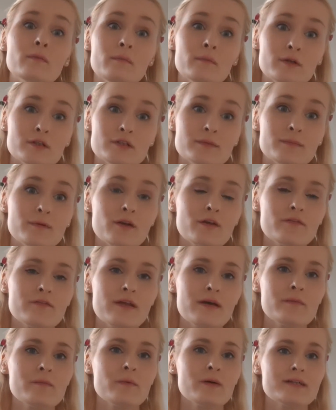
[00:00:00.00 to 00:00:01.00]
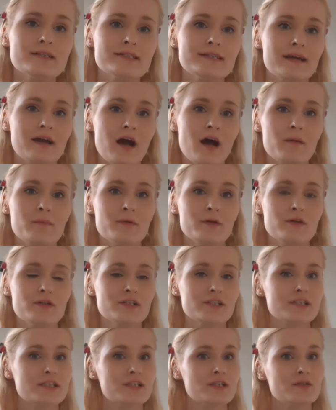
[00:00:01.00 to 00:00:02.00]
multiple of them, whilst the cup you
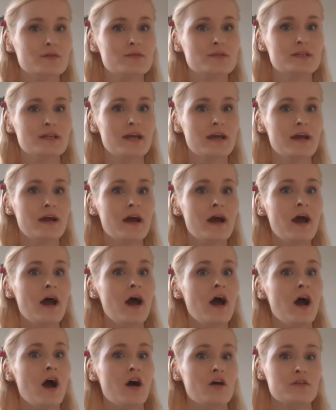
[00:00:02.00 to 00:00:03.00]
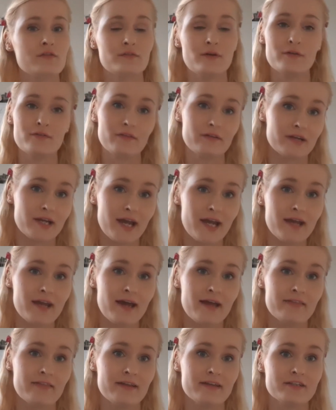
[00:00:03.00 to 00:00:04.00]
just use it throughout the day
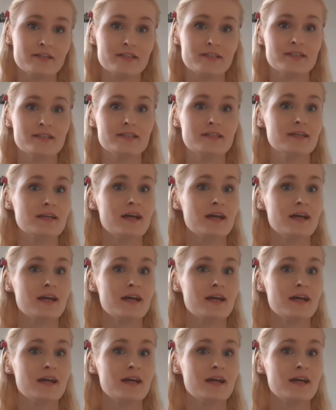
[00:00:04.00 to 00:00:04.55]
and then just